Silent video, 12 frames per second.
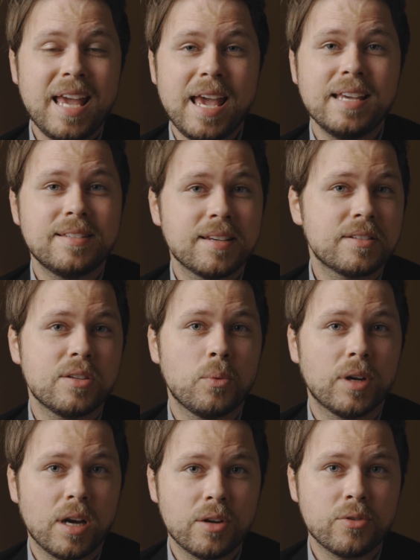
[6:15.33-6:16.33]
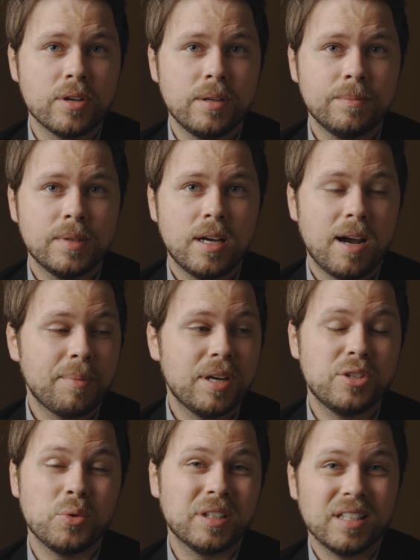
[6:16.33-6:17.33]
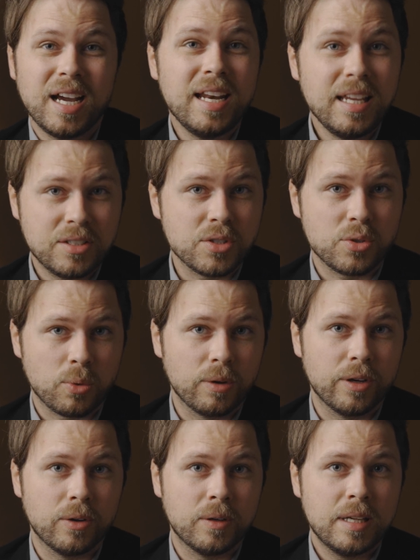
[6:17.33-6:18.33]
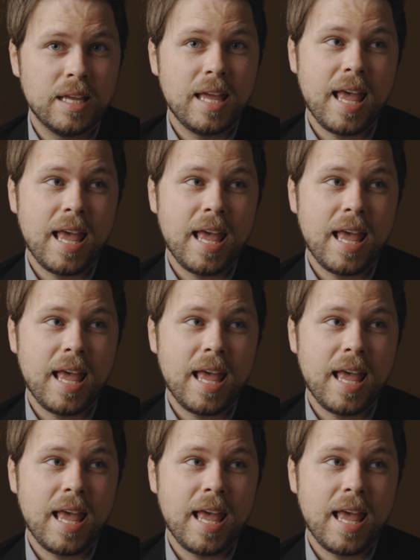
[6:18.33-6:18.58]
a6100, I'm gonna do a lighting tutorial,